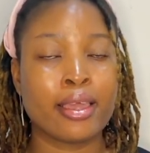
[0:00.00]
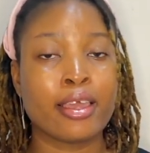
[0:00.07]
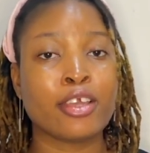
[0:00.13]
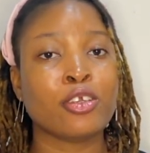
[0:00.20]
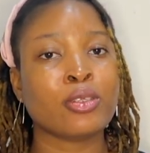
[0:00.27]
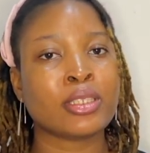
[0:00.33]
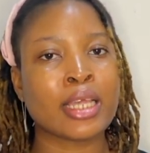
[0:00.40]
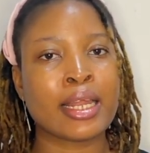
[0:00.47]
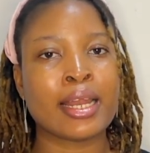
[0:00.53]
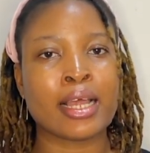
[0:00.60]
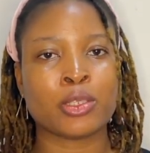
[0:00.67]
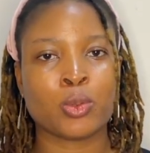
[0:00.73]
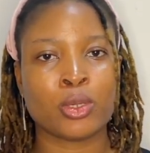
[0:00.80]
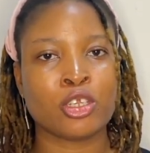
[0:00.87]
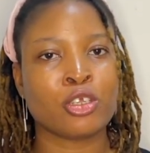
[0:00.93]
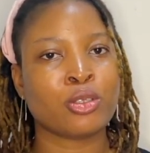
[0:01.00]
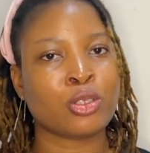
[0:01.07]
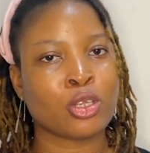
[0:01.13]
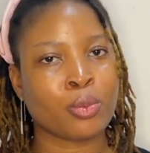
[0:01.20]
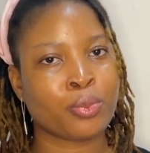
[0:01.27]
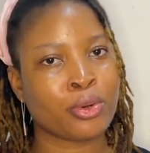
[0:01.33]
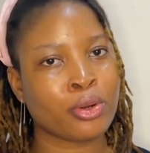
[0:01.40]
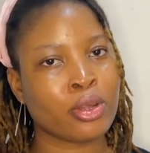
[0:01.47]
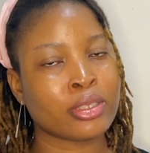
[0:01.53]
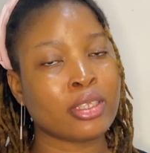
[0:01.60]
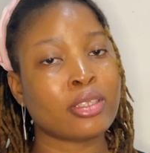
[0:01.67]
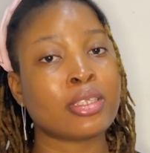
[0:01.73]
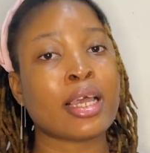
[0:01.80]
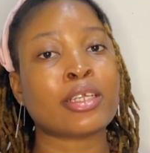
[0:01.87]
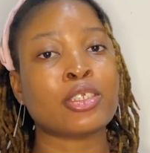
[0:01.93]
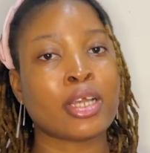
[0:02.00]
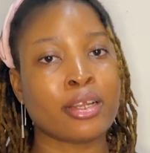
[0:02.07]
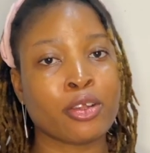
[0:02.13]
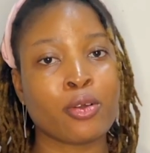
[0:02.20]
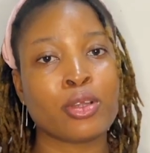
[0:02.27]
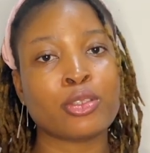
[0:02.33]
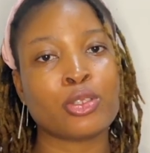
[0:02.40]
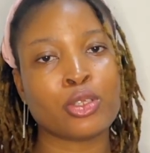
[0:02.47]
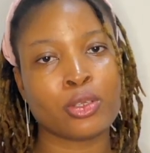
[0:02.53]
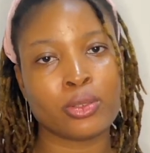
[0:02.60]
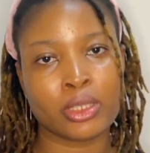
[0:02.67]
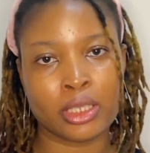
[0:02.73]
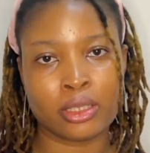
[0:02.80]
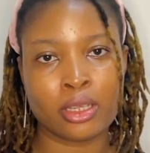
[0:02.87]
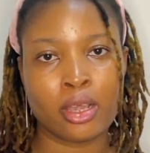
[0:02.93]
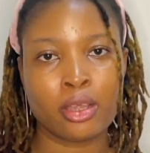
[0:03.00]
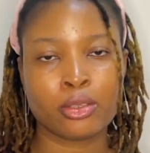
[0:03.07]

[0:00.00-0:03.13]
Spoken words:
A user that will use your product is actually going to use it.